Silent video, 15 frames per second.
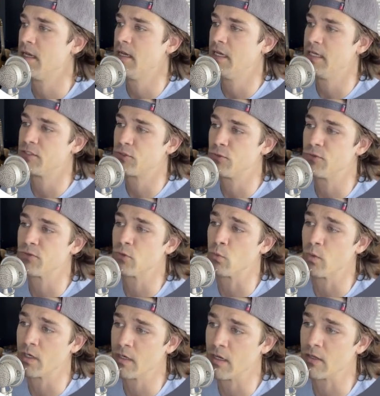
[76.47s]
and choose the
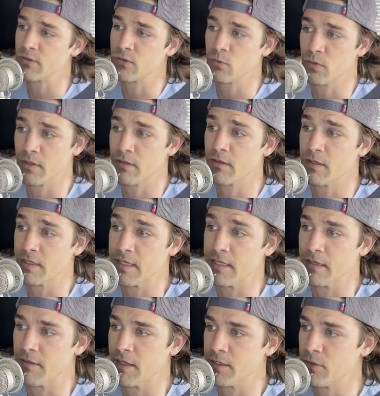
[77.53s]
warehouse with the data
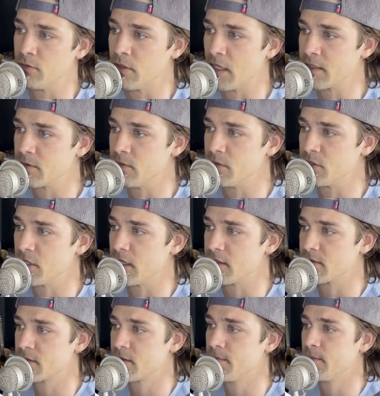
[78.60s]
that you'd like to
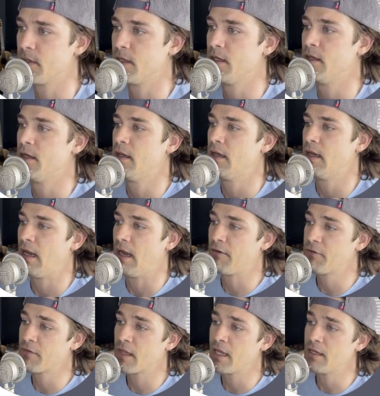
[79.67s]
ingest. After
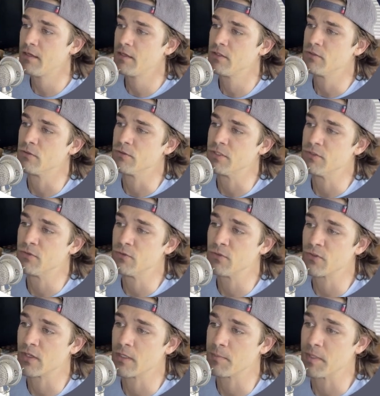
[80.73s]
that, you'll need to set
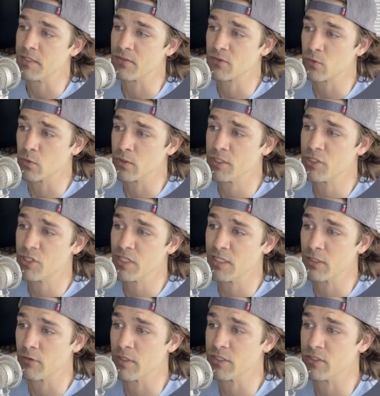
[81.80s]
up a storage
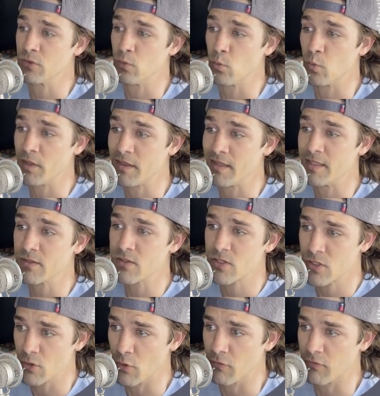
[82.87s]
integration within
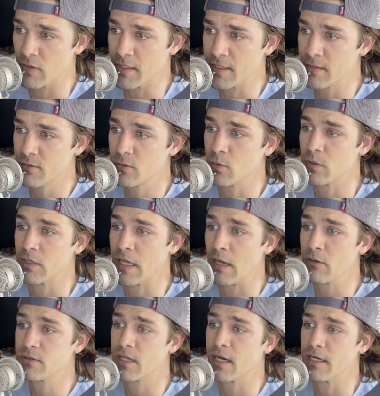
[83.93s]
Snowflake to allow
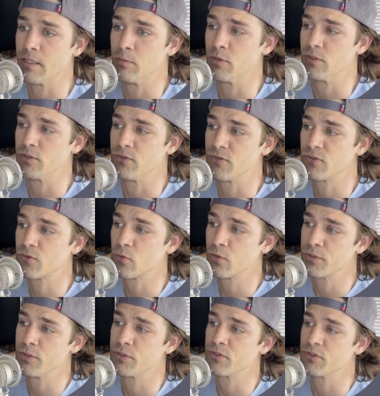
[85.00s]
Tinybird to store
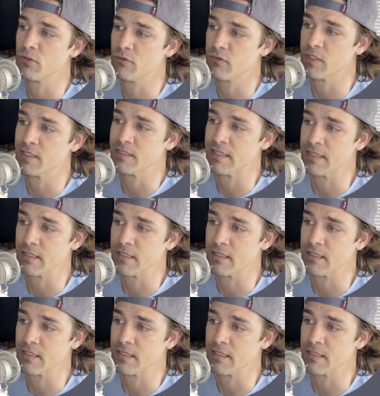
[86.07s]
your Snowflake data